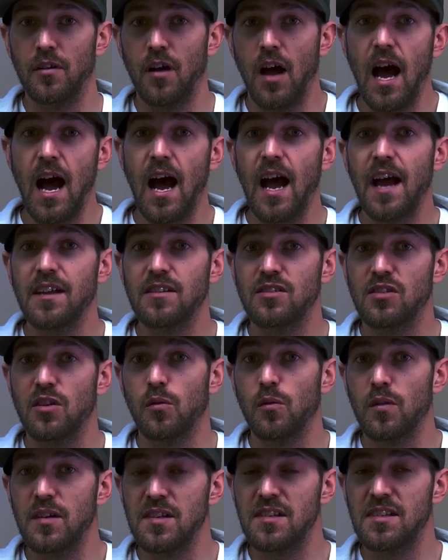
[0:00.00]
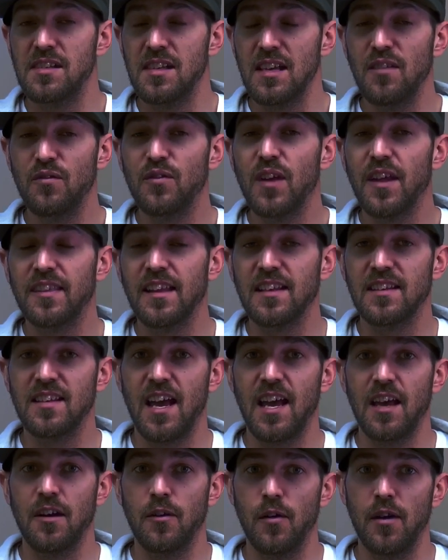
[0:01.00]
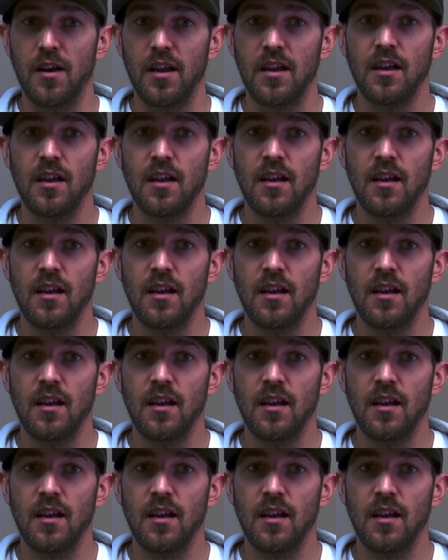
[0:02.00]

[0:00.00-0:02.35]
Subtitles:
hides are received at the tannery,